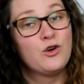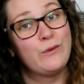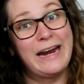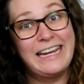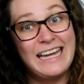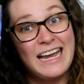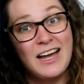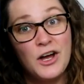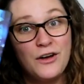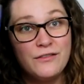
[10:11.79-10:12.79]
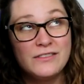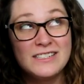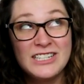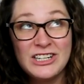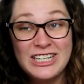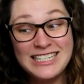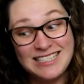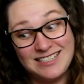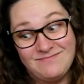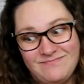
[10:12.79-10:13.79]
ranking of the
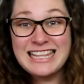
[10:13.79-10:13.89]
series.